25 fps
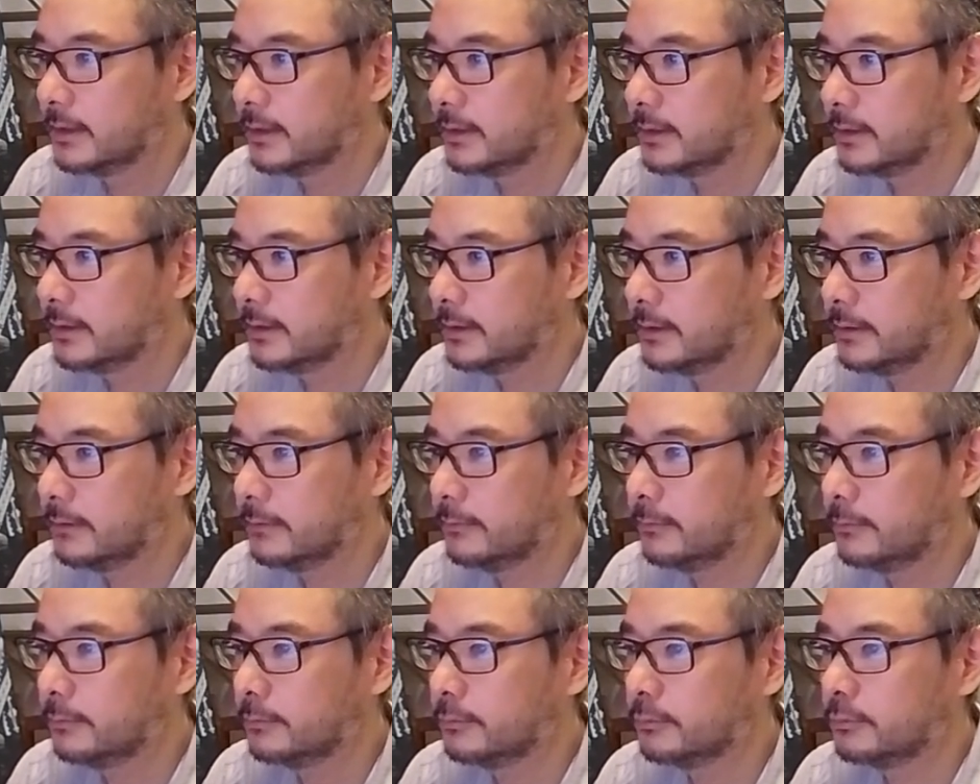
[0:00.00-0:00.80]

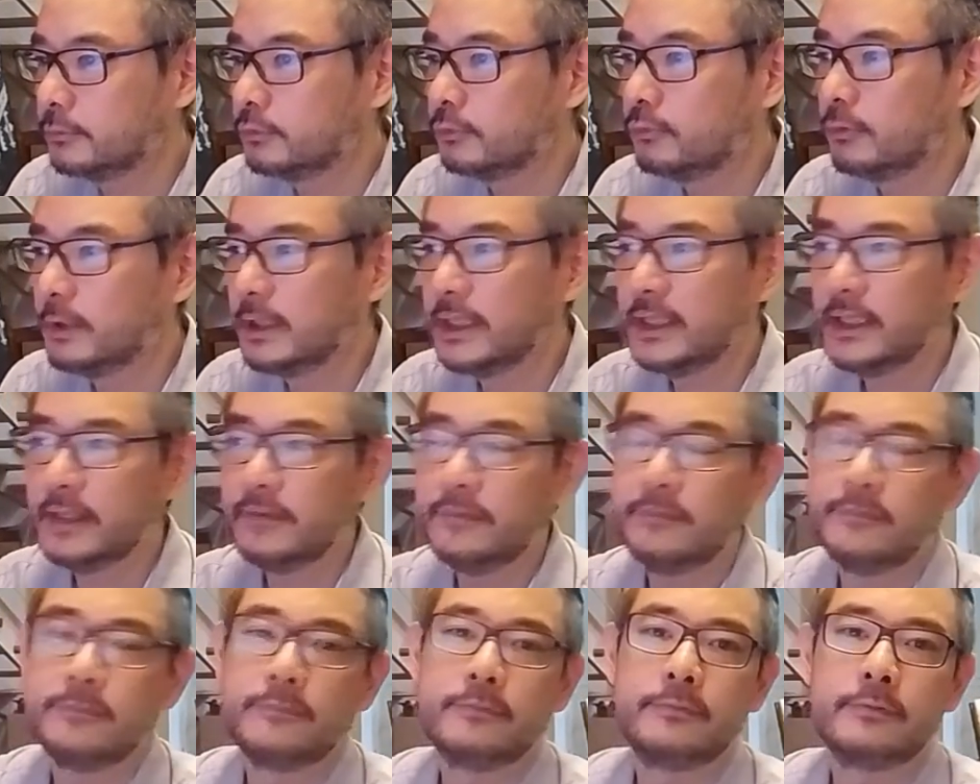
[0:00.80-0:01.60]
So what
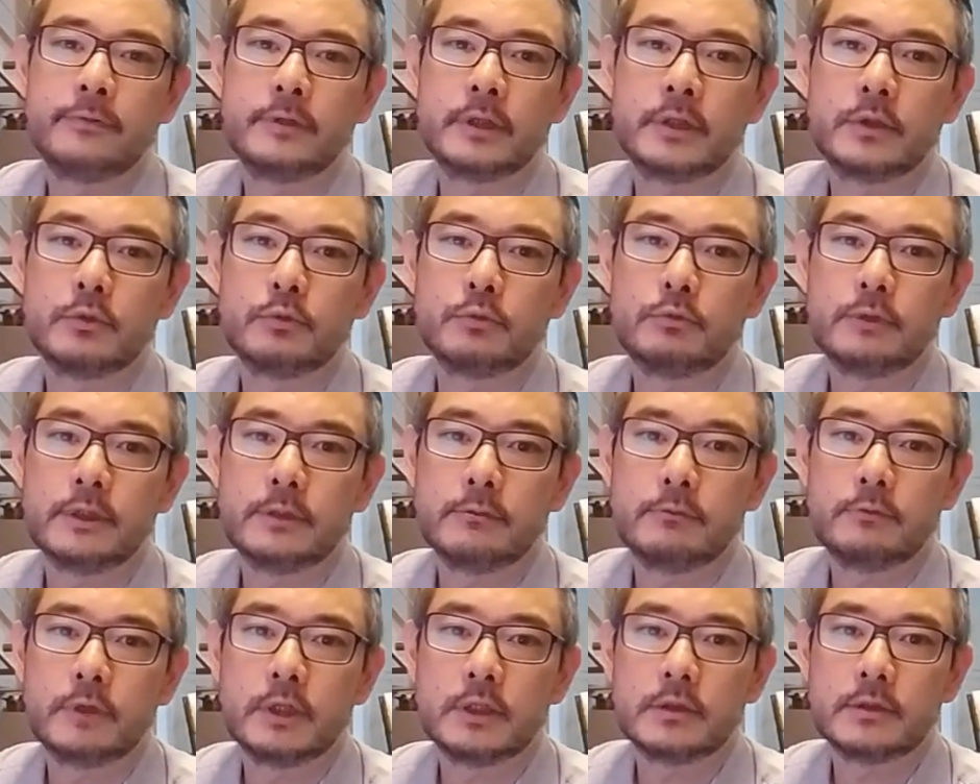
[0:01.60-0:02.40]
if
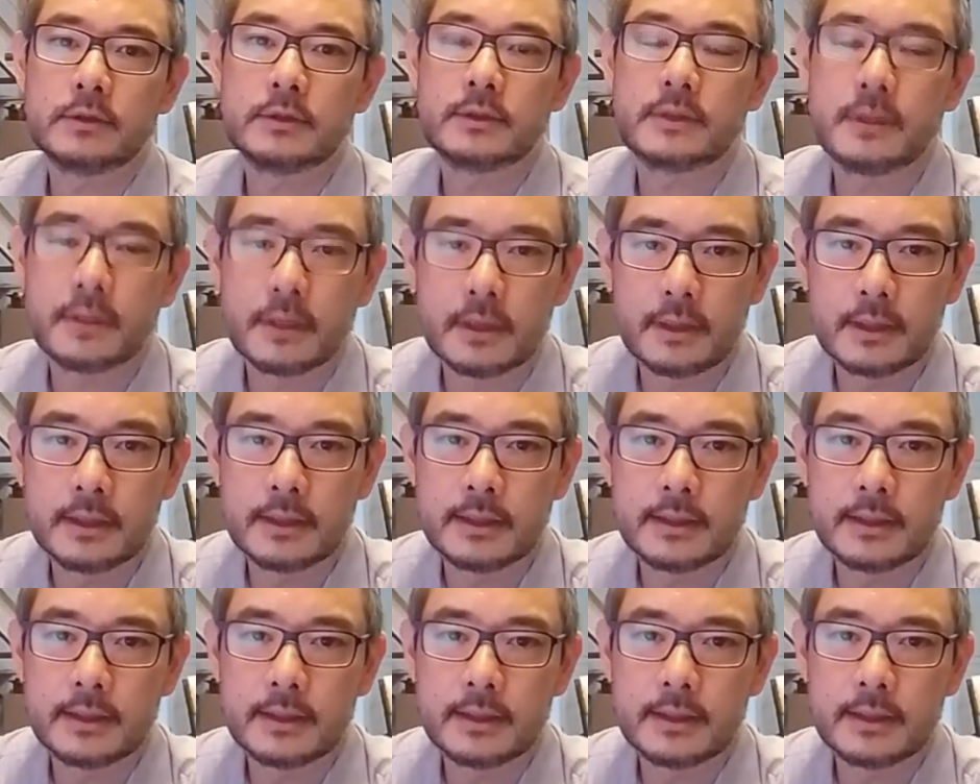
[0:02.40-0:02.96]
we want